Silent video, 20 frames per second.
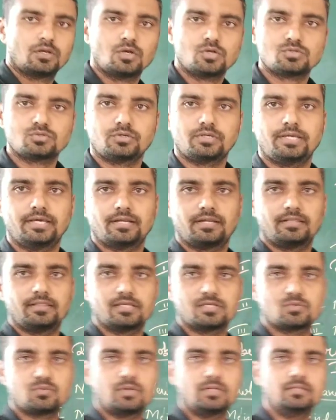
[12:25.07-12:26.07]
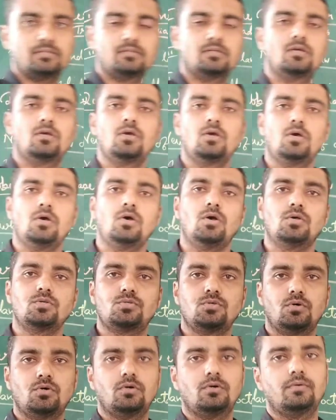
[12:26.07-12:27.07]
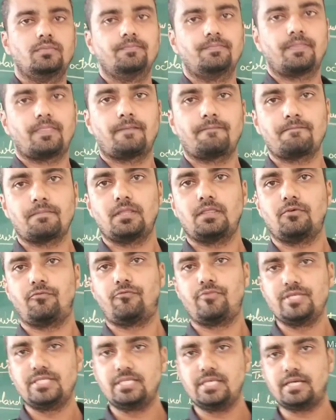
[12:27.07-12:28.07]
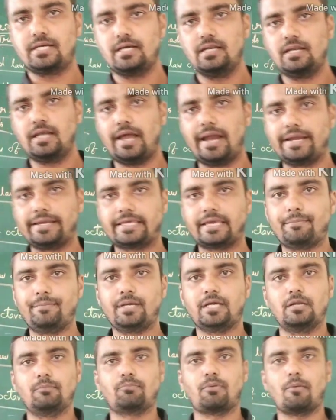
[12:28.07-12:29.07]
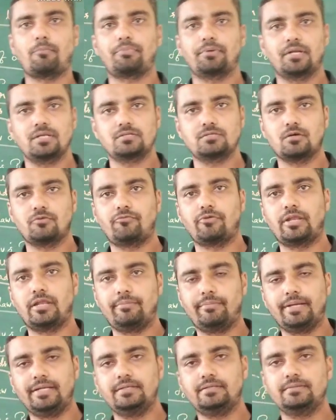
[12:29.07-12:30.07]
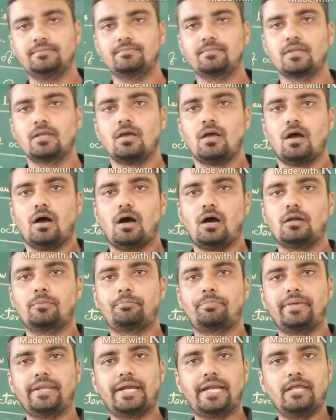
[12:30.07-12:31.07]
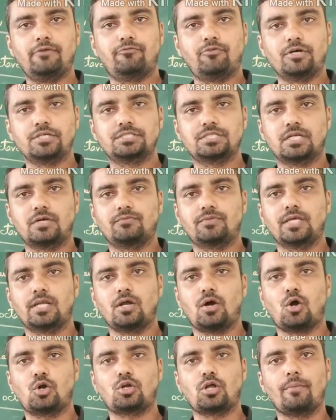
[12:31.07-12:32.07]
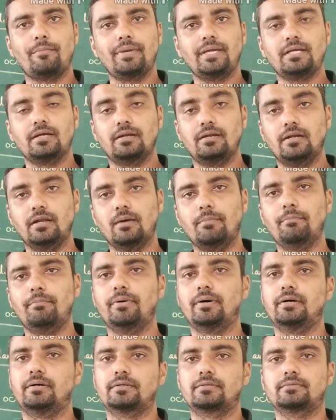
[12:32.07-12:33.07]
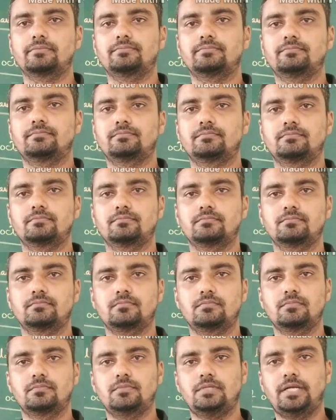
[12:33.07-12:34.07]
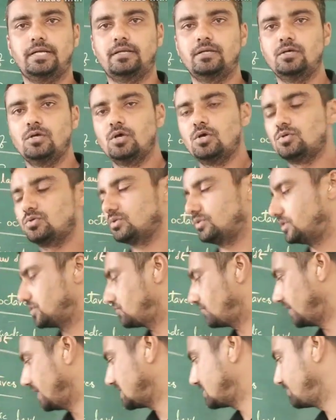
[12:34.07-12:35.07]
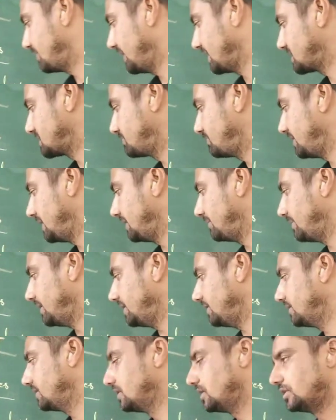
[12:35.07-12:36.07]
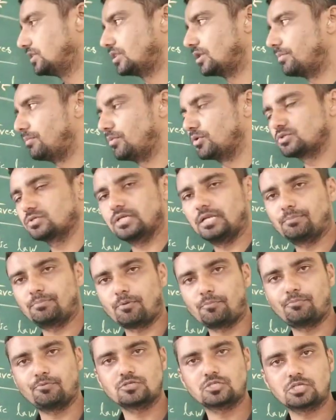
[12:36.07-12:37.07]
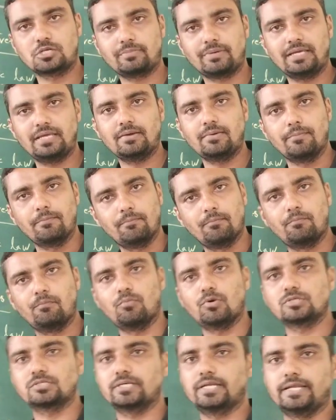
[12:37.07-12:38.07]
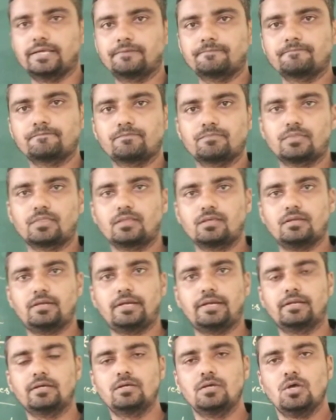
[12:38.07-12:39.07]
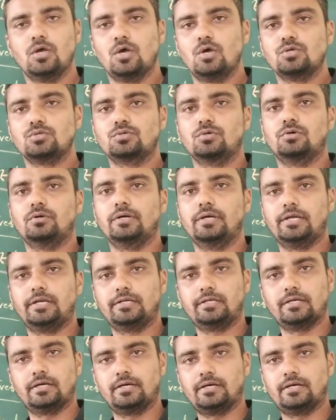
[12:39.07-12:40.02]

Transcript: So here in this one, so the physical and chemical properties of element are periodic function of their atomic number. Right. So this one has been explained by the Moseley, proposed by Moseley. Right. So in